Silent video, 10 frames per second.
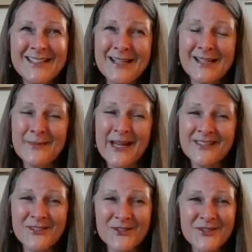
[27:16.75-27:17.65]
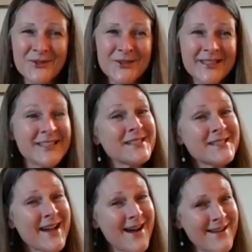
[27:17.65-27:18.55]
like a master soul at this
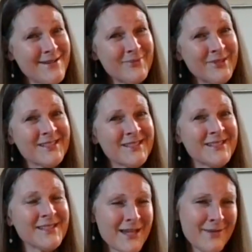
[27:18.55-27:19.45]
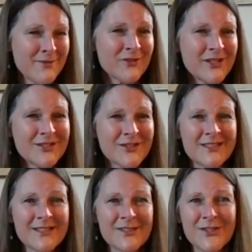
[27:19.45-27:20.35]
time, because it's a time of great
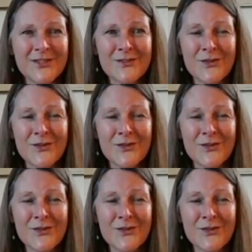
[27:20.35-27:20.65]
transition.